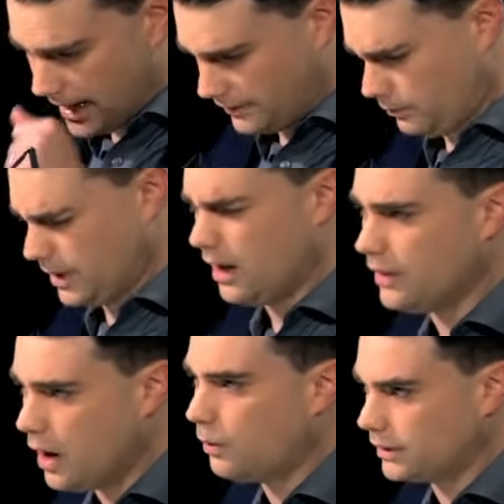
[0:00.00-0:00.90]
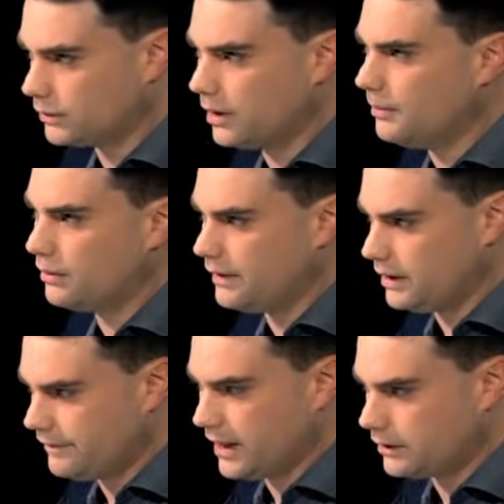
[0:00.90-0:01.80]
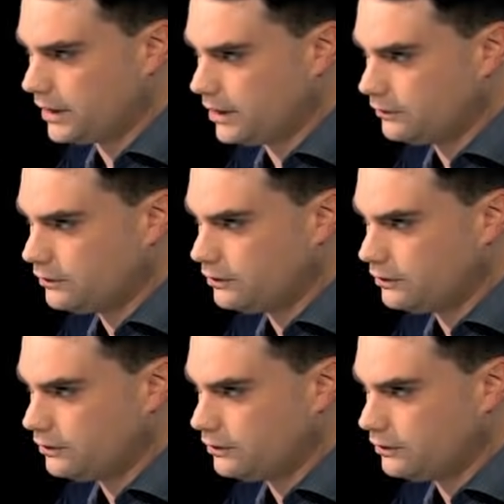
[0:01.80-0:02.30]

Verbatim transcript: uh, we all know what the real motivating factor here is